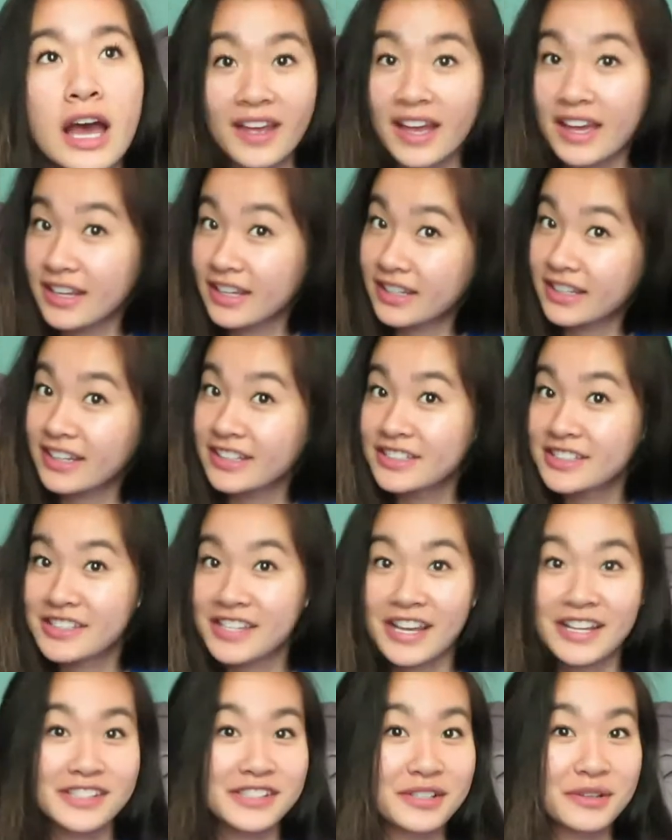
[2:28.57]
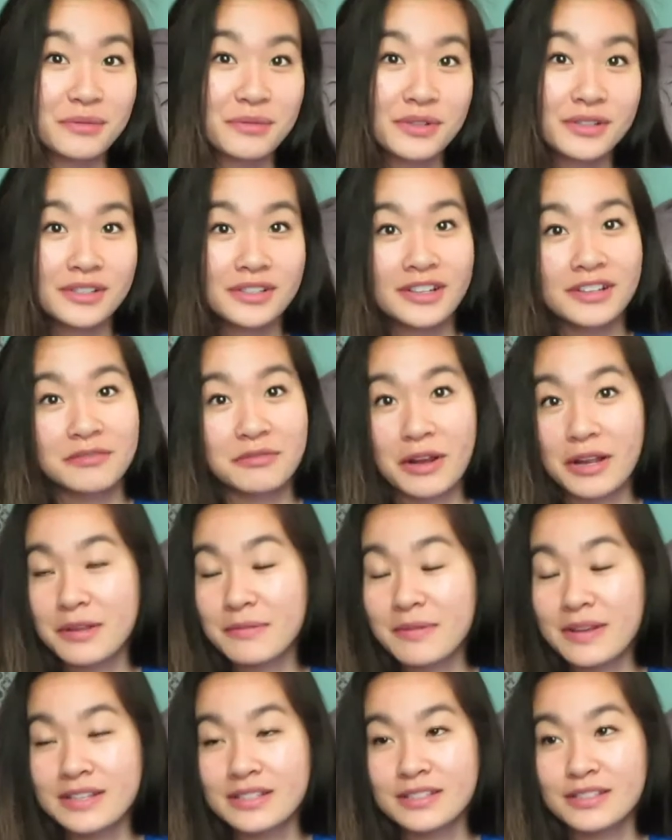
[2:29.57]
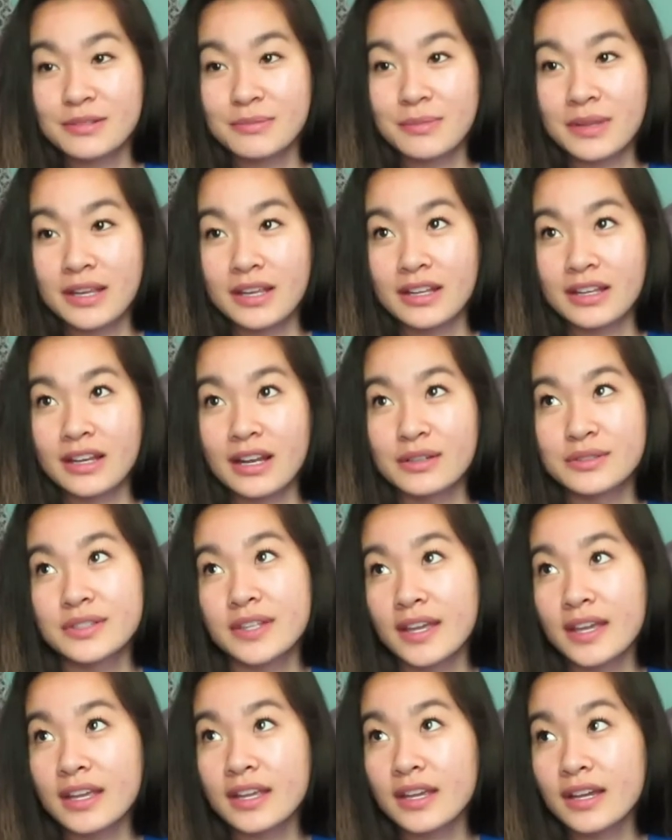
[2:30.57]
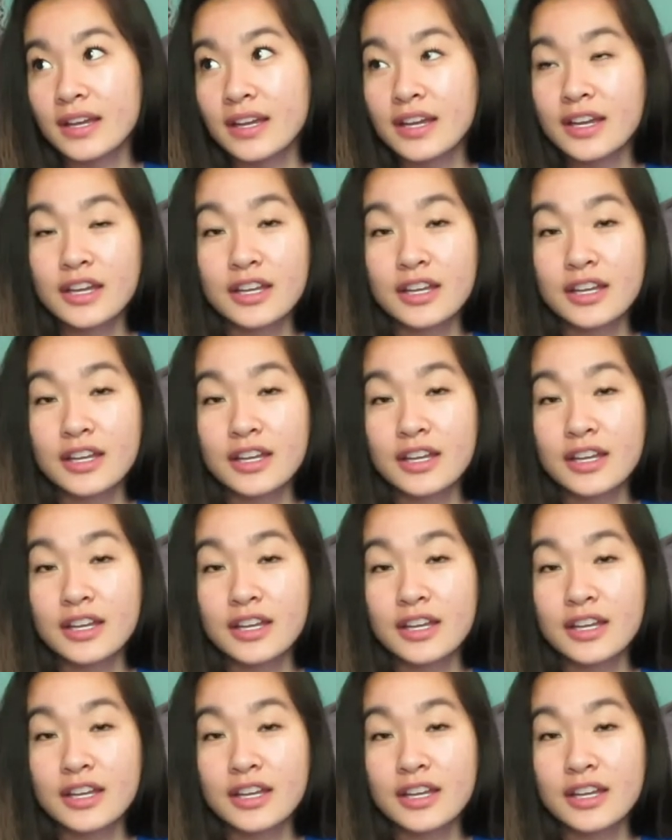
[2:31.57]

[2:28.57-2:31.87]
I just had someone recommend it to me, and I was like,